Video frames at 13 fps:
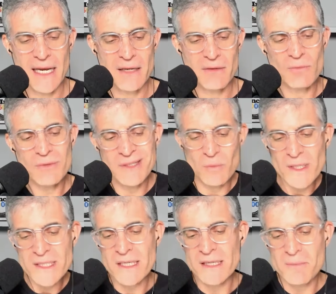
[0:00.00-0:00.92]
and really
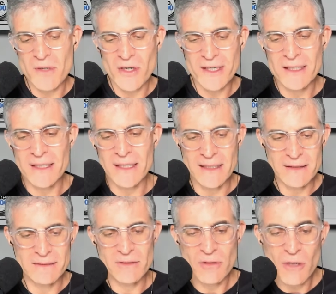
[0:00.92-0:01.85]
what's on the market
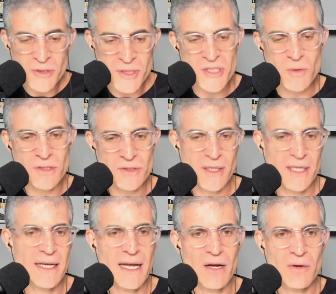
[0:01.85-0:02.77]
in the grocery stores
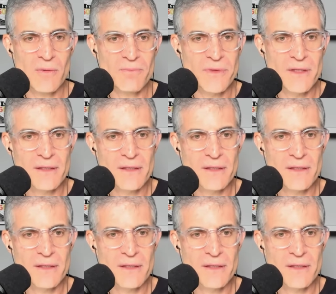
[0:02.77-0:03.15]
right now